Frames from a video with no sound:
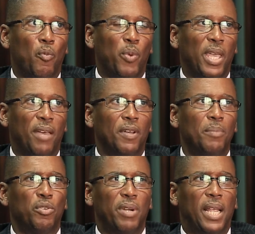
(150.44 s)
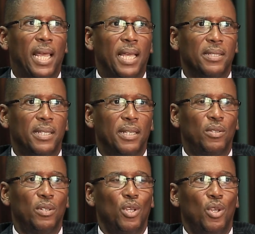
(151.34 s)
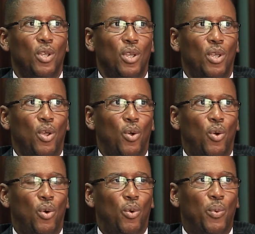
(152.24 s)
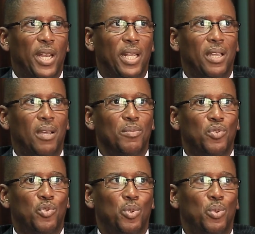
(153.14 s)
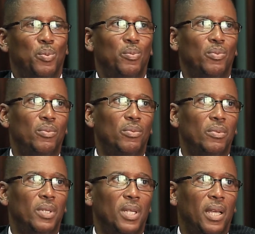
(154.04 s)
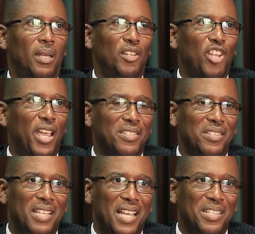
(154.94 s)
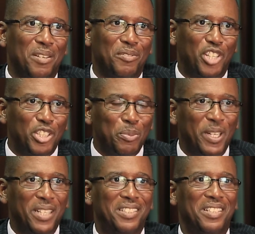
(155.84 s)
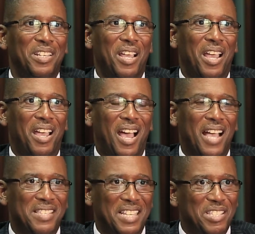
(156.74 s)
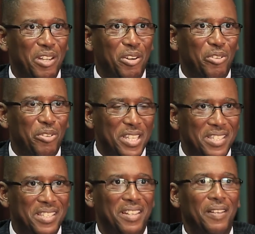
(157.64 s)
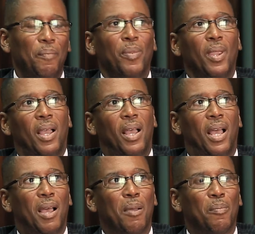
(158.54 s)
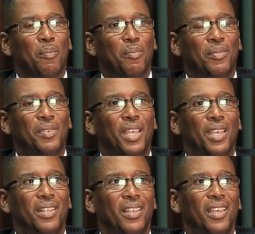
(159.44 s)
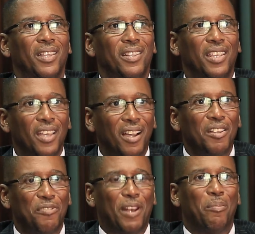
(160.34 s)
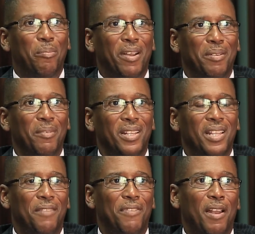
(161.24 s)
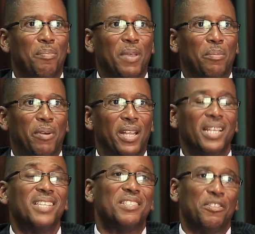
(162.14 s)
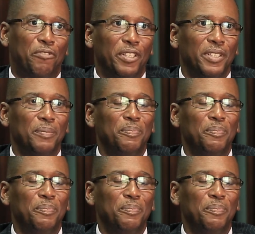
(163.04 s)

we have come to realize that when it comes to exercising judgment, assessing risk, the young developing brain is different.